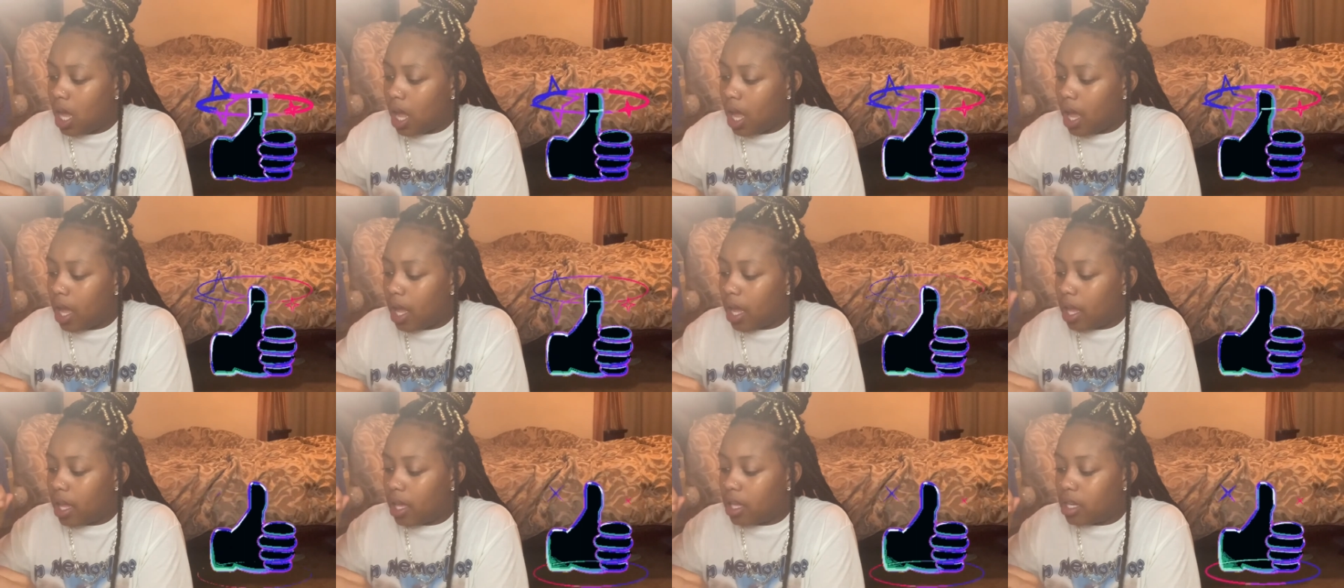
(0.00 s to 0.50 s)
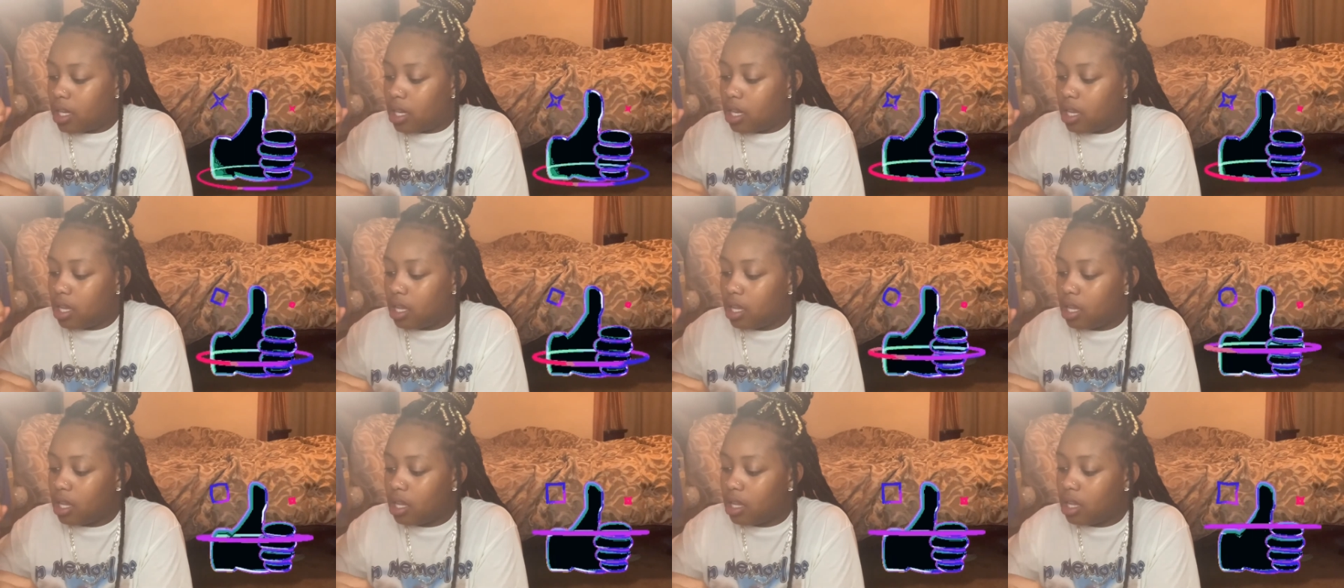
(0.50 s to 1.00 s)
and
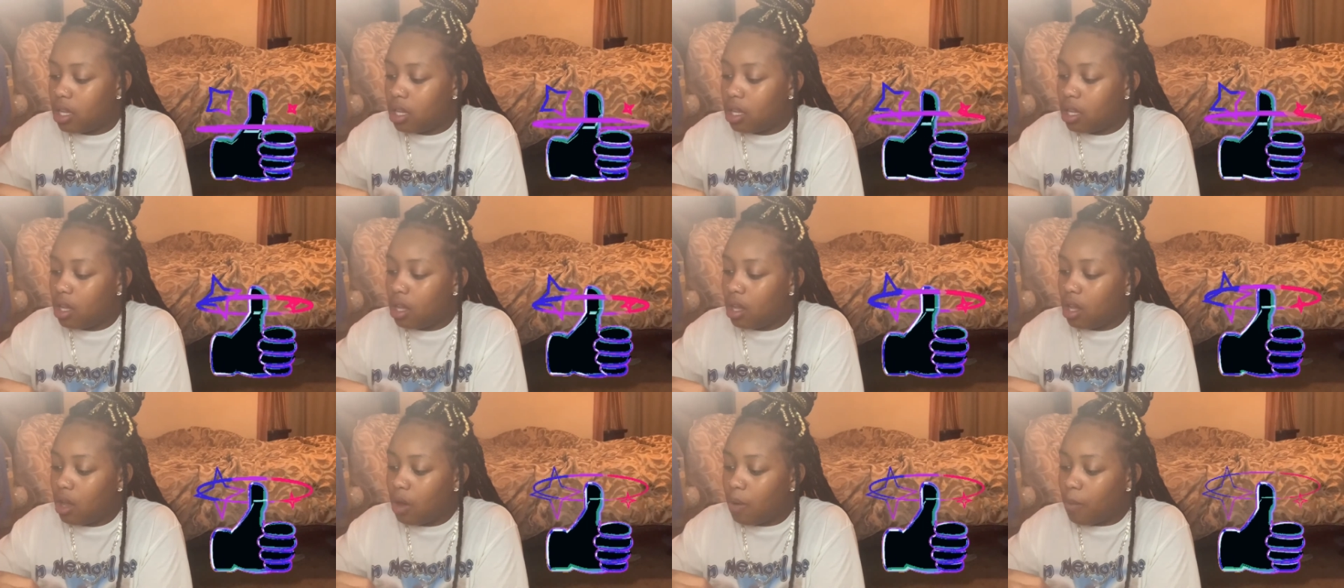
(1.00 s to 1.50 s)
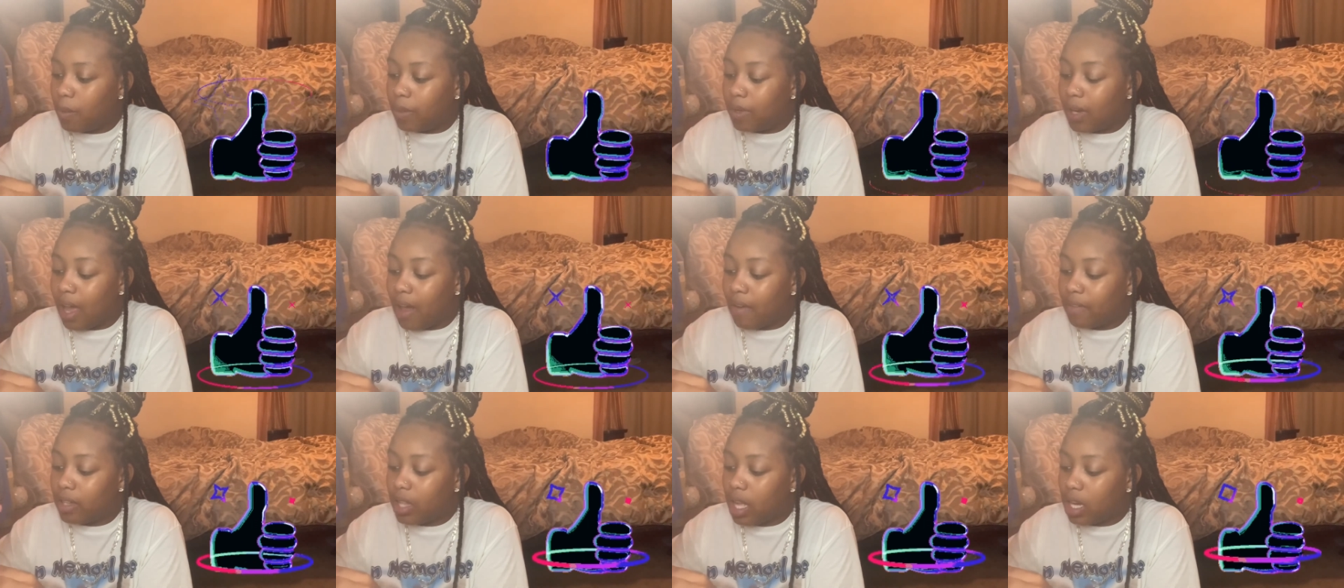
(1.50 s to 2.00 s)
when I
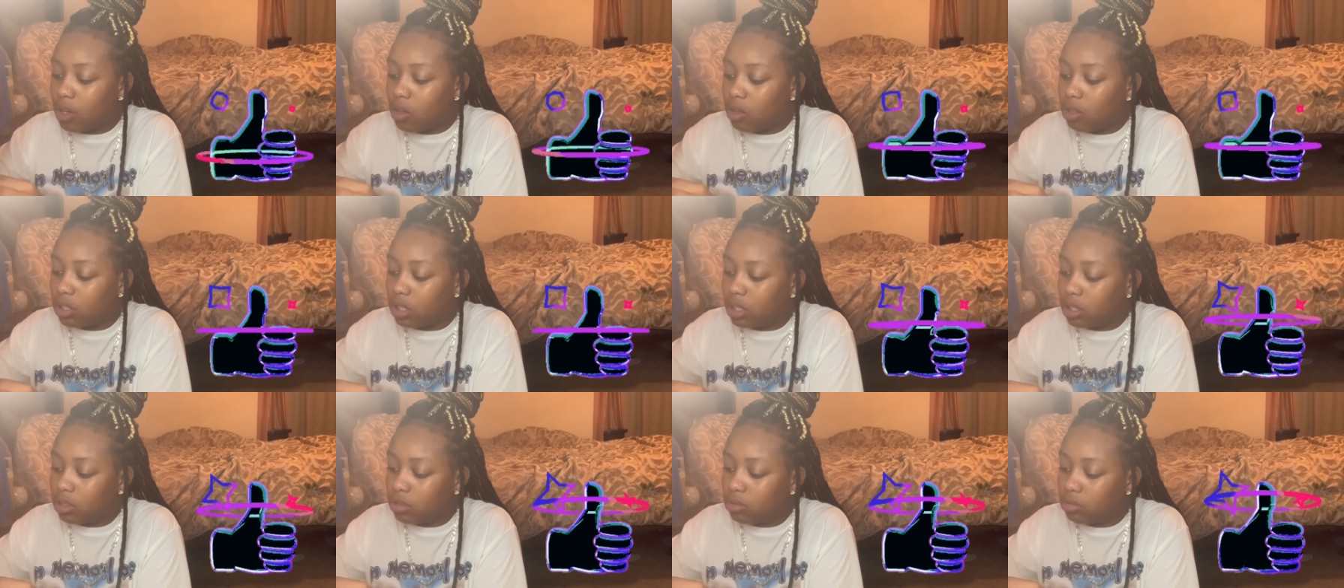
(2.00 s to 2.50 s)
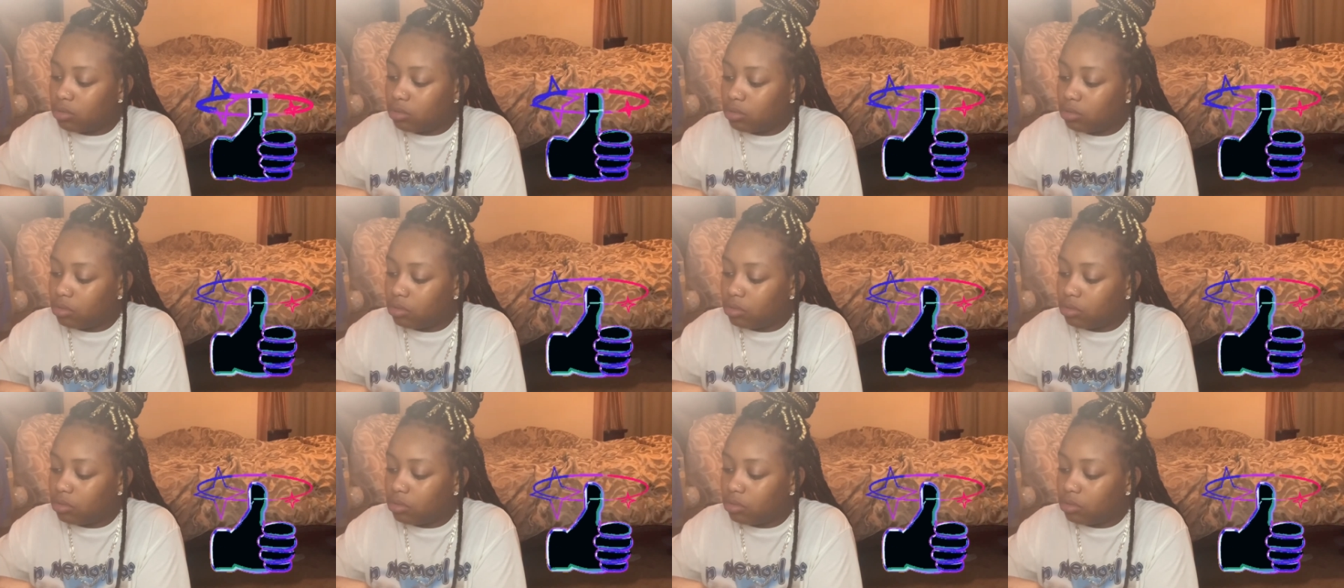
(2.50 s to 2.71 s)
have a lot going on